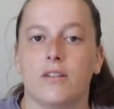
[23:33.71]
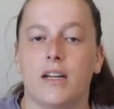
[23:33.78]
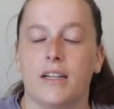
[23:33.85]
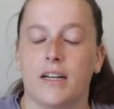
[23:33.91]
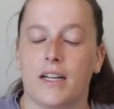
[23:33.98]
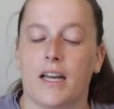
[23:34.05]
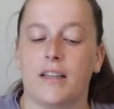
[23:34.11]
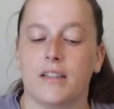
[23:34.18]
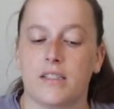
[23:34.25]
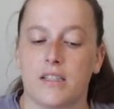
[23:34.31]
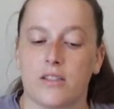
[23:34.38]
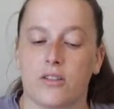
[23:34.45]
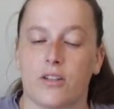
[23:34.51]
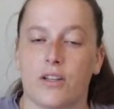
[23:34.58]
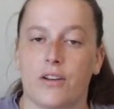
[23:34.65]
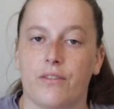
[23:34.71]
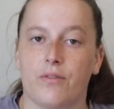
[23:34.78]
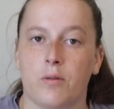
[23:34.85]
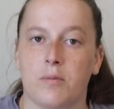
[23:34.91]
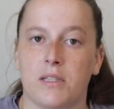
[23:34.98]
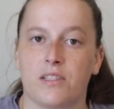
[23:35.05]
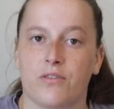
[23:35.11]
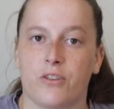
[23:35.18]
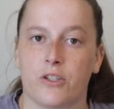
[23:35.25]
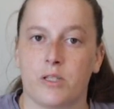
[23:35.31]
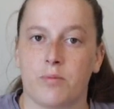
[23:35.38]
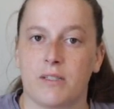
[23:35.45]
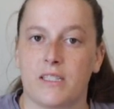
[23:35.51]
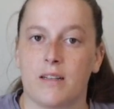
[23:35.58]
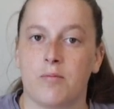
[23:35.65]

and again, this is looking at from this first